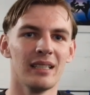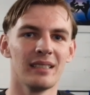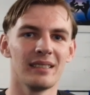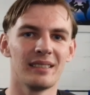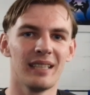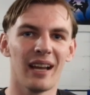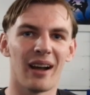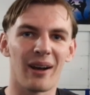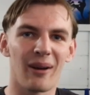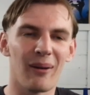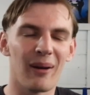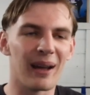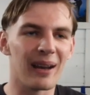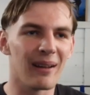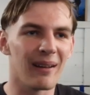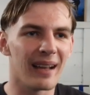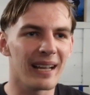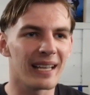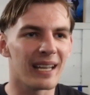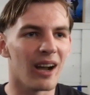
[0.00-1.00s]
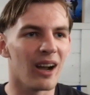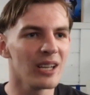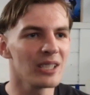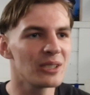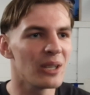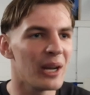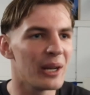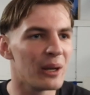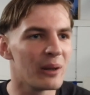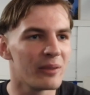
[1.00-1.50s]
yeah, I quite like it. I
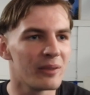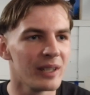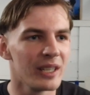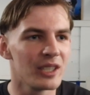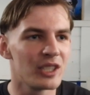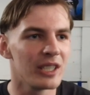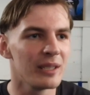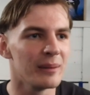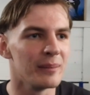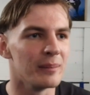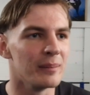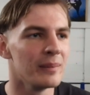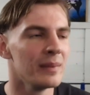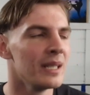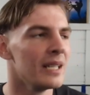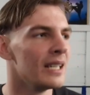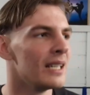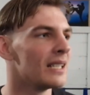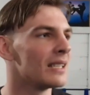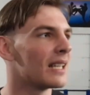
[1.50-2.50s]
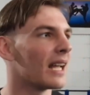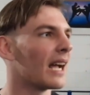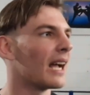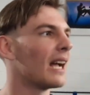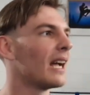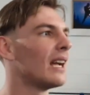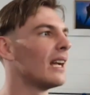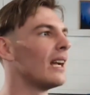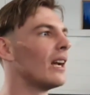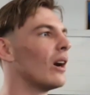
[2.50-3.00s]
started off in a gym
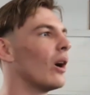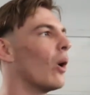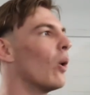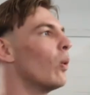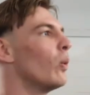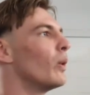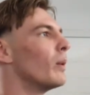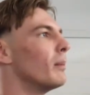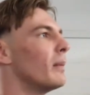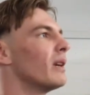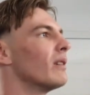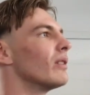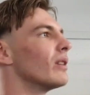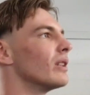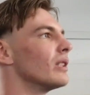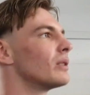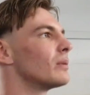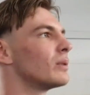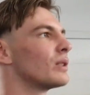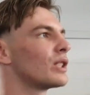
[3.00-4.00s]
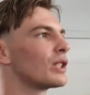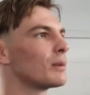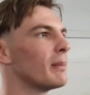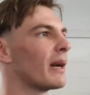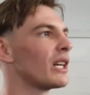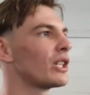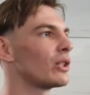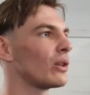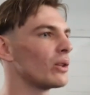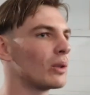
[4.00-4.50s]
that all the mirrors was
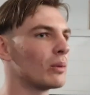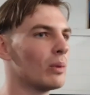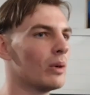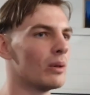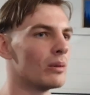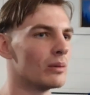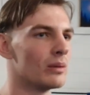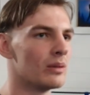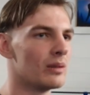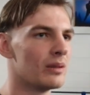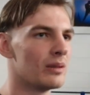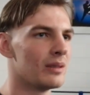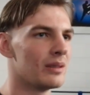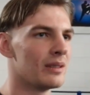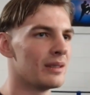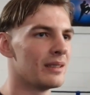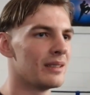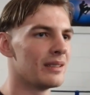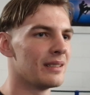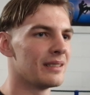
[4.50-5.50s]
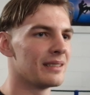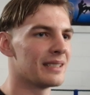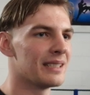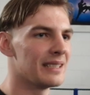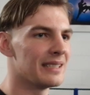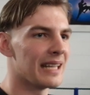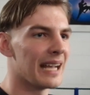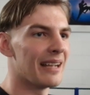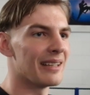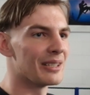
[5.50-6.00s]
smashed on the wall. You
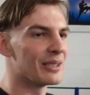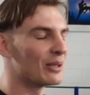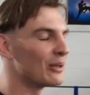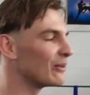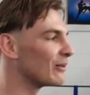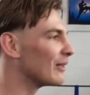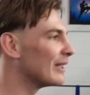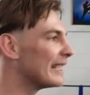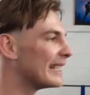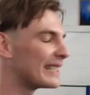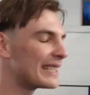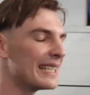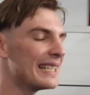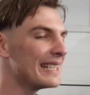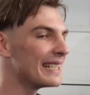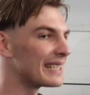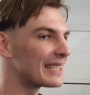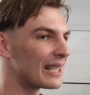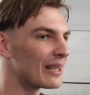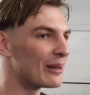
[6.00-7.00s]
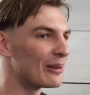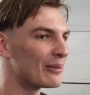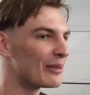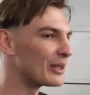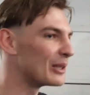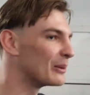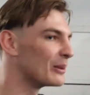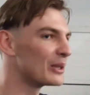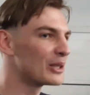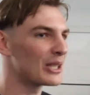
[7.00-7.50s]
couldn't really see yourself
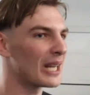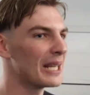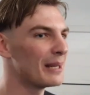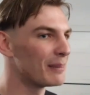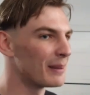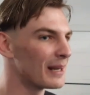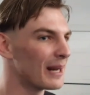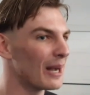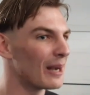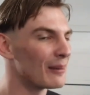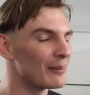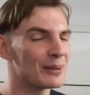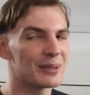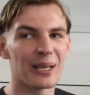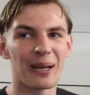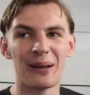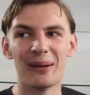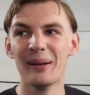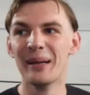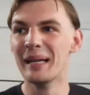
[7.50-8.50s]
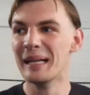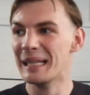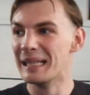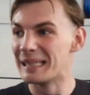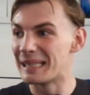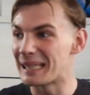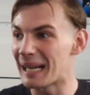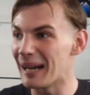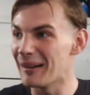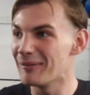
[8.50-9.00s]
when you were shaping up. So
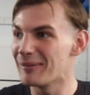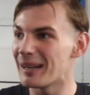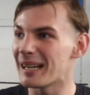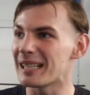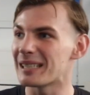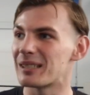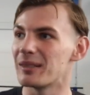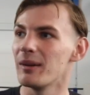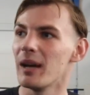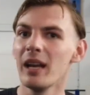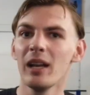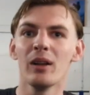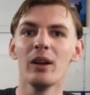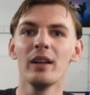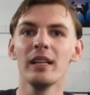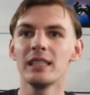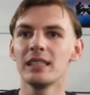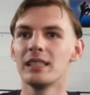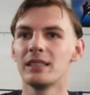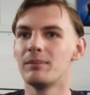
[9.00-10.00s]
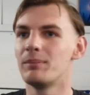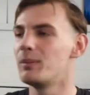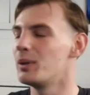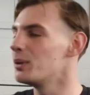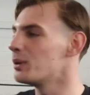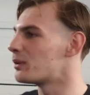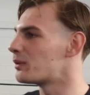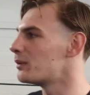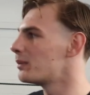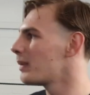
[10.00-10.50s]
to come back to it, and look, this is a
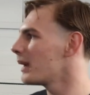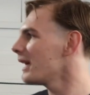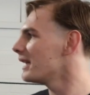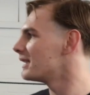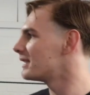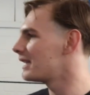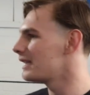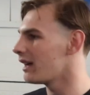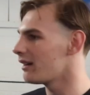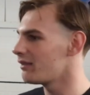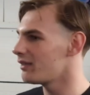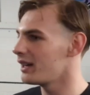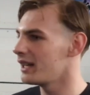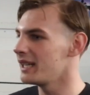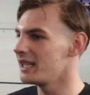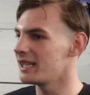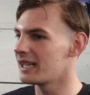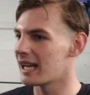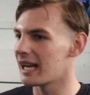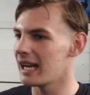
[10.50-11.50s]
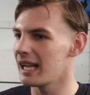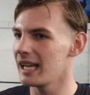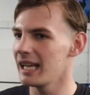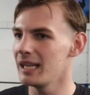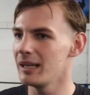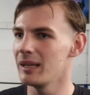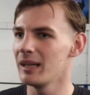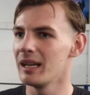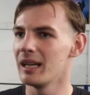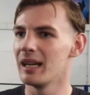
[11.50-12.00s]
beautiful place, lovely,
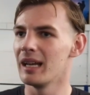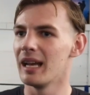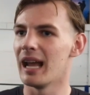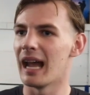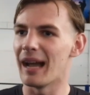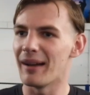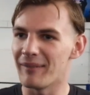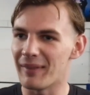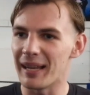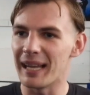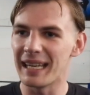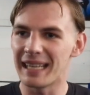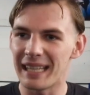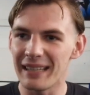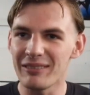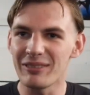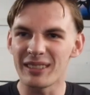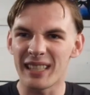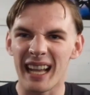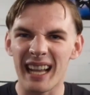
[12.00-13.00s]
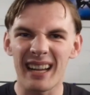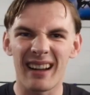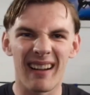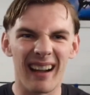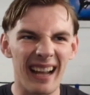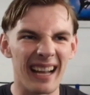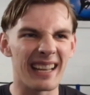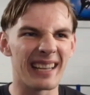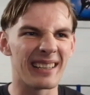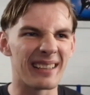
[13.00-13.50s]
clean, but it gives that
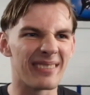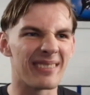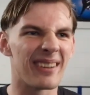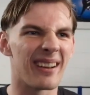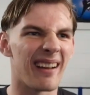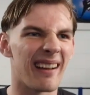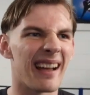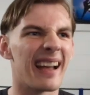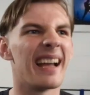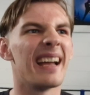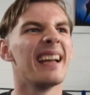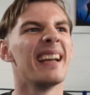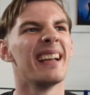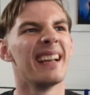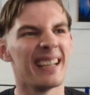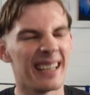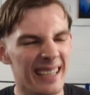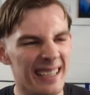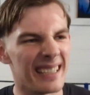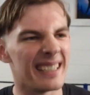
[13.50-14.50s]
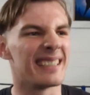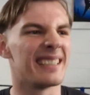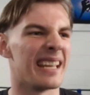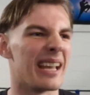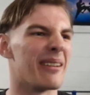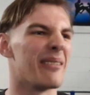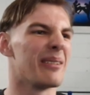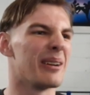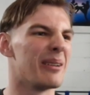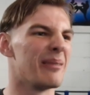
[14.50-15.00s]
kind of like, yeah,
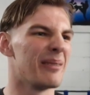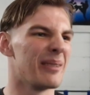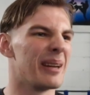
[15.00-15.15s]
we're in a